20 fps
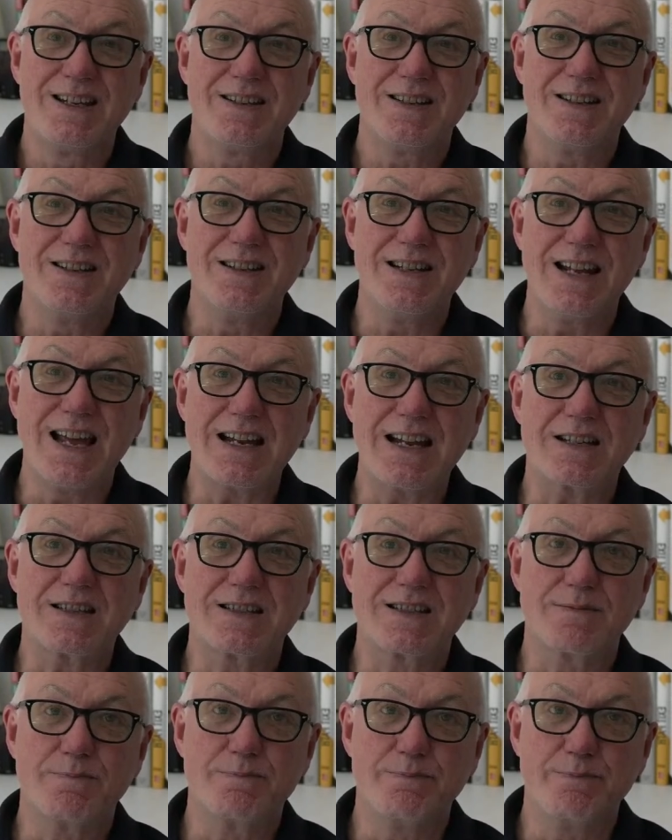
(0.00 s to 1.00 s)
The
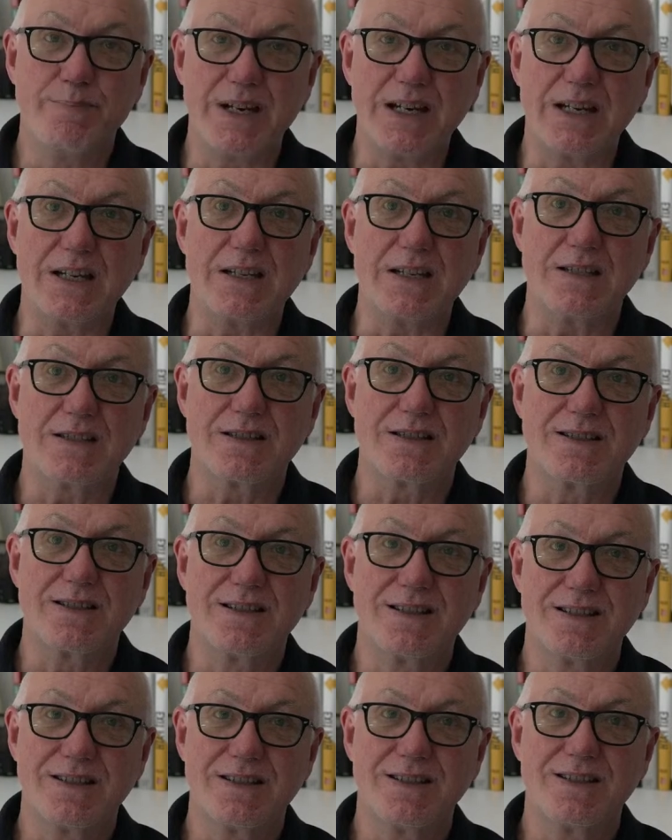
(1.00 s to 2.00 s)
next biggest
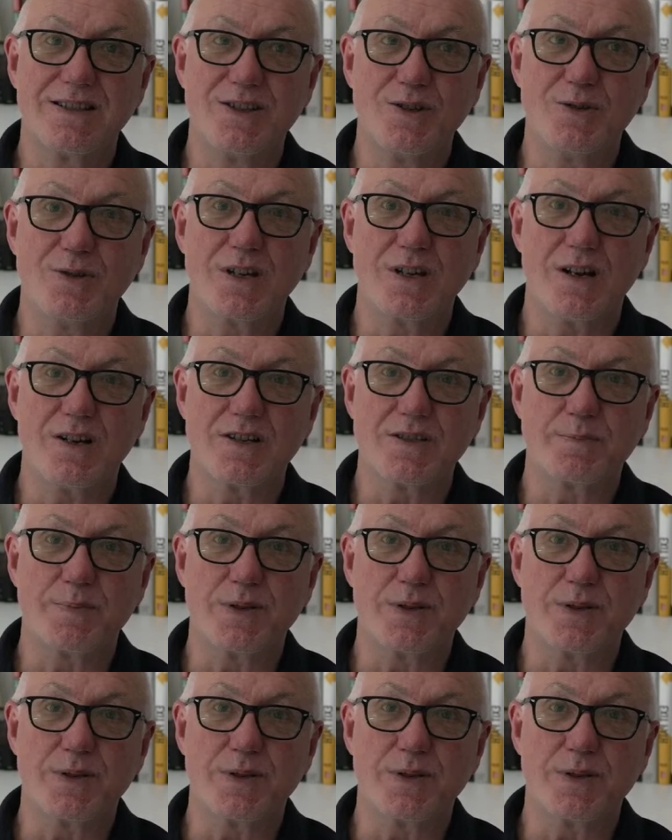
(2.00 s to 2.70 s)
new cars